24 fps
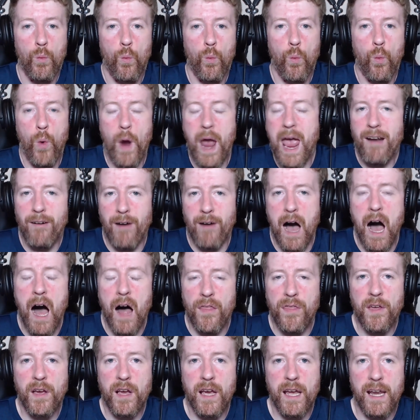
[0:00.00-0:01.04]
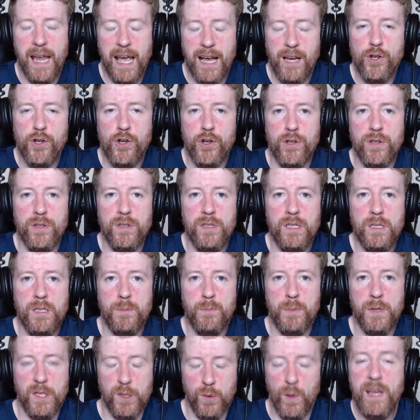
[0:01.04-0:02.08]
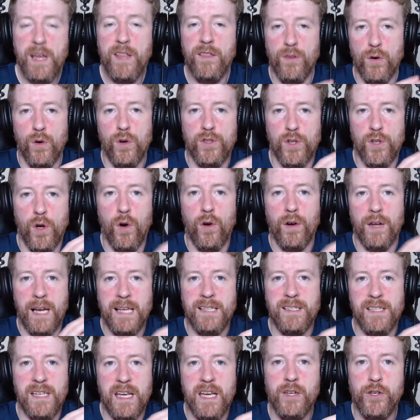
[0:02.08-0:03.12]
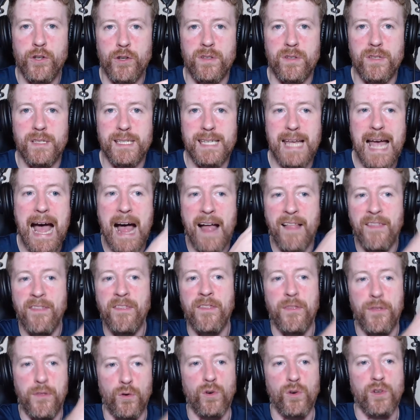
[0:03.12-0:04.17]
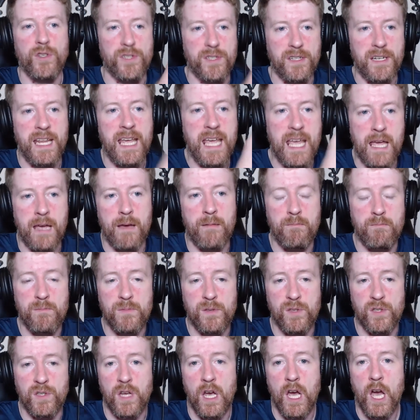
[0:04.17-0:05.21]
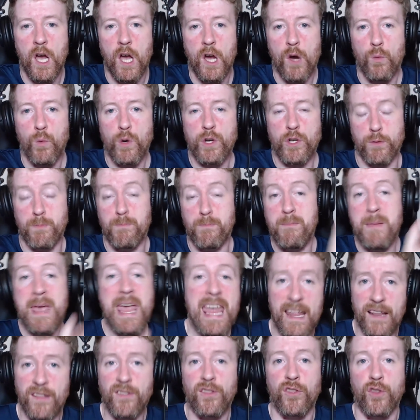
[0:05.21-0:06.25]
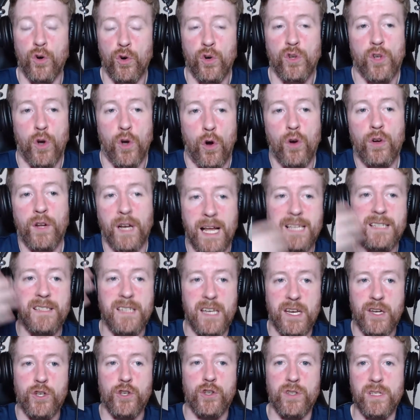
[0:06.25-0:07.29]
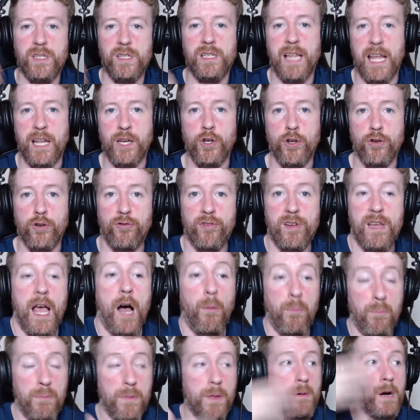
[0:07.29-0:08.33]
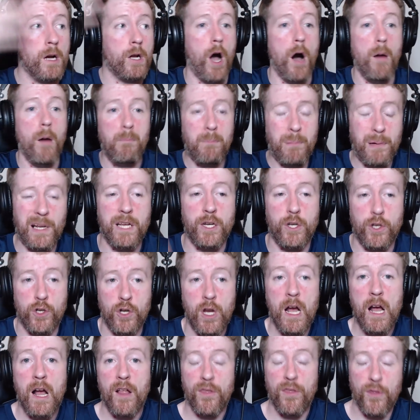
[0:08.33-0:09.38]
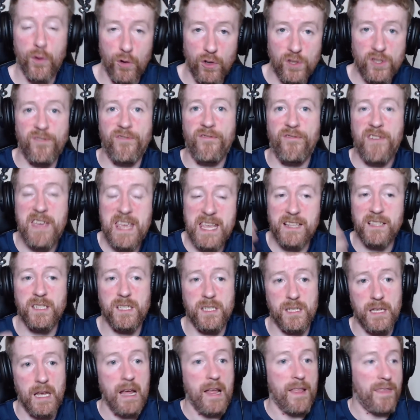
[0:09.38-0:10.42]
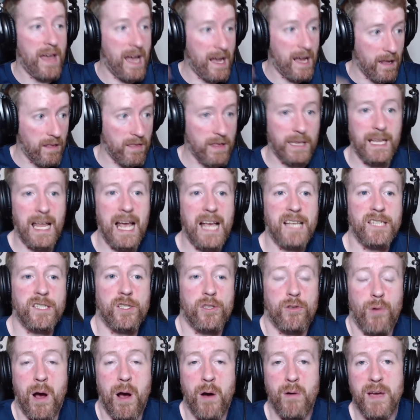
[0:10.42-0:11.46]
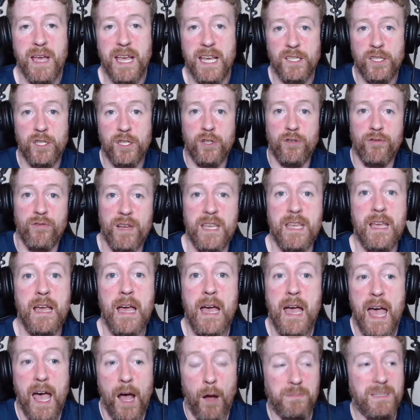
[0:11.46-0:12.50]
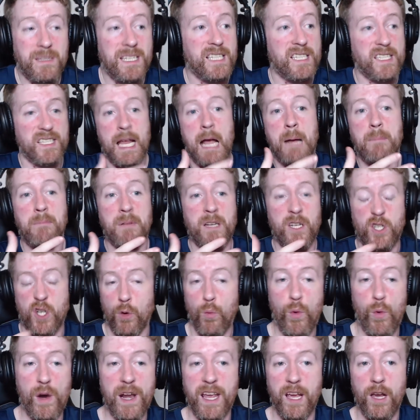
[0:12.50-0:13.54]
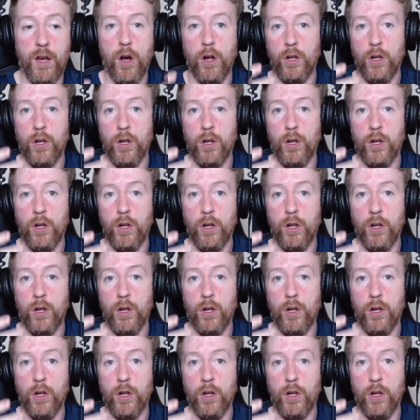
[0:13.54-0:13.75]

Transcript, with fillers: Where are the connections between those organizations and those names which made those organizations legendary, helped them accomplish those feats that last throughout history, helped establish a winning